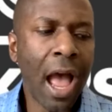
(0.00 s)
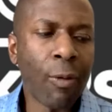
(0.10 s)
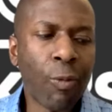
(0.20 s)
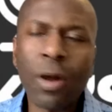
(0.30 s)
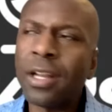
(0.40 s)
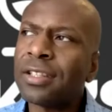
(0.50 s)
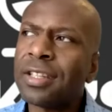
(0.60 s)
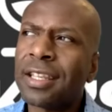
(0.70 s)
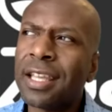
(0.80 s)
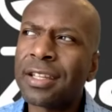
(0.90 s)
I wanted
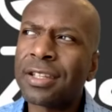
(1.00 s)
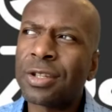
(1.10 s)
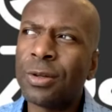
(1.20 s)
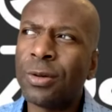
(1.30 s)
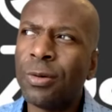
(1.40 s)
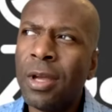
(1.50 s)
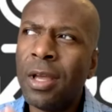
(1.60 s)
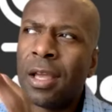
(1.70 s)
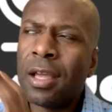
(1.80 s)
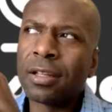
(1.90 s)
to get to
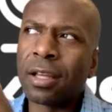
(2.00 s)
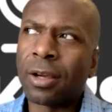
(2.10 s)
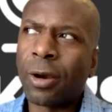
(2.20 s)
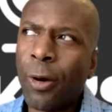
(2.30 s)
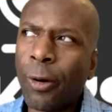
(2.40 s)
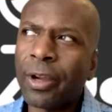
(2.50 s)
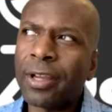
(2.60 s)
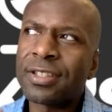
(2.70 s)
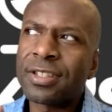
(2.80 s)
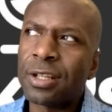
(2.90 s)
the
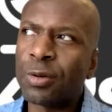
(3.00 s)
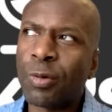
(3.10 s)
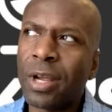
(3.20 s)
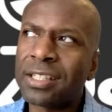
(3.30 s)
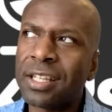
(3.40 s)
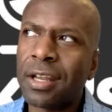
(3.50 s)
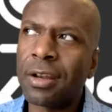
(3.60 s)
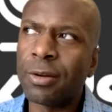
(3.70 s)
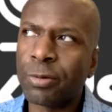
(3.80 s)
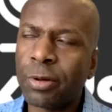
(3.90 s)
current situation
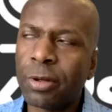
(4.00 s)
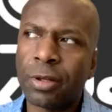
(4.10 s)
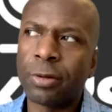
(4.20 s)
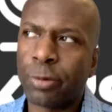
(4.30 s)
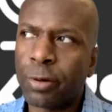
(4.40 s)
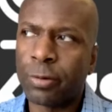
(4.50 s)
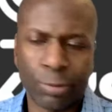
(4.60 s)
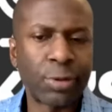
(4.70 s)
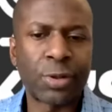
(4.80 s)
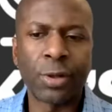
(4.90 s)
in the
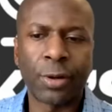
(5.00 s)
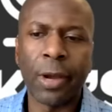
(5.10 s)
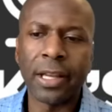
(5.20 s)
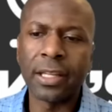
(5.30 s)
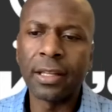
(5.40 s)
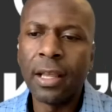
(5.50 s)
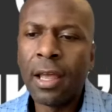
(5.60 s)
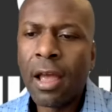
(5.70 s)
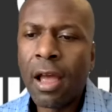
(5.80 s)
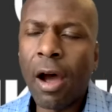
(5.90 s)
Russo-Ukrainian
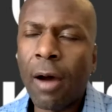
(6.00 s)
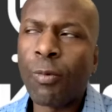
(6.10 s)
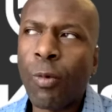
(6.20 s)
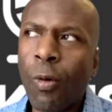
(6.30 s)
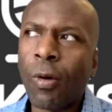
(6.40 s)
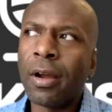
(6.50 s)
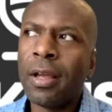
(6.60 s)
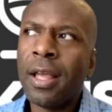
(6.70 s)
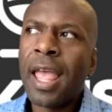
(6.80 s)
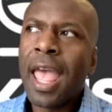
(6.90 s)

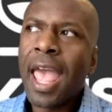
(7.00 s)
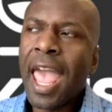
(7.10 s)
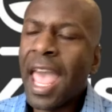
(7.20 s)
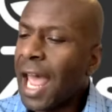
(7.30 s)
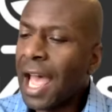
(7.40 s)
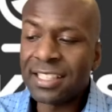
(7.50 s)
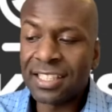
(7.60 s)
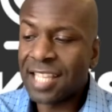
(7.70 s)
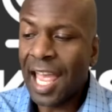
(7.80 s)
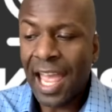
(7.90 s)
war. And I
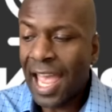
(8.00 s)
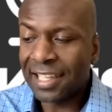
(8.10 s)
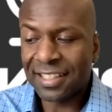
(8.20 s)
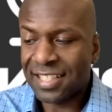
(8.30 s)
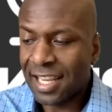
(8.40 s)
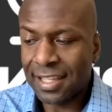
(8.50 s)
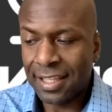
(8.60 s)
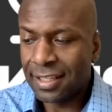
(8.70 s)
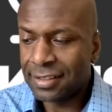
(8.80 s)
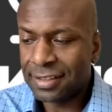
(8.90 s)
just had to say
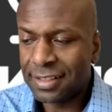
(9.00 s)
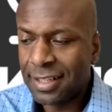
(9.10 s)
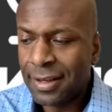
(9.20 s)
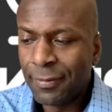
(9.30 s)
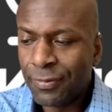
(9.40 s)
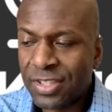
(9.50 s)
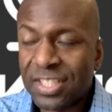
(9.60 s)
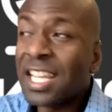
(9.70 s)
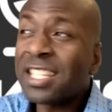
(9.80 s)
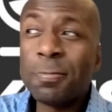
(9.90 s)
this.
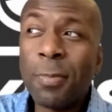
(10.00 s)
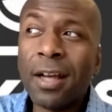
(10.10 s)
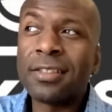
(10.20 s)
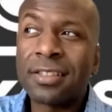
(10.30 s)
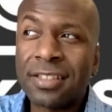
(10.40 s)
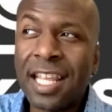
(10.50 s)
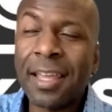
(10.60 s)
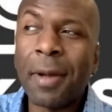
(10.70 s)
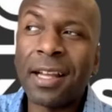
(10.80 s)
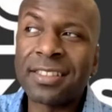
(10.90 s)
6 months,
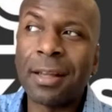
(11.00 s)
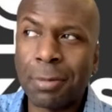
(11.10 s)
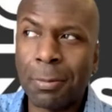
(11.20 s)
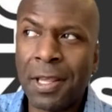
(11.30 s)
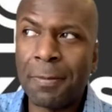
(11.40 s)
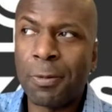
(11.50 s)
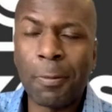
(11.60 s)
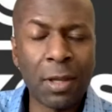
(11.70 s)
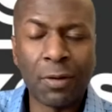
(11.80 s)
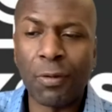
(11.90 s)
think about something,
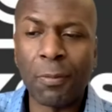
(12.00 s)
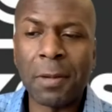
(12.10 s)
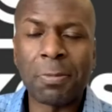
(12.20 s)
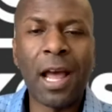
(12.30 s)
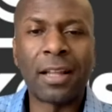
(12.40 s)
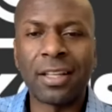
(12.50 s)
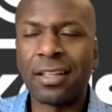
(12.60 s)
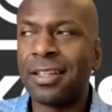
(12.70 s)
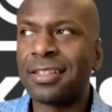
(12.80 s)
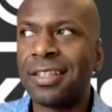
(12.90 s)
people, beautiful people out
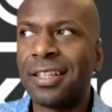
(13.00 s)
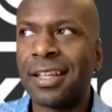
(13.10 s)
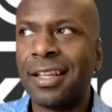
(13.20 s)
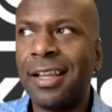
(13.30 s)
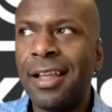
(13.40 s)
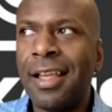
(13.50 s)
there listening.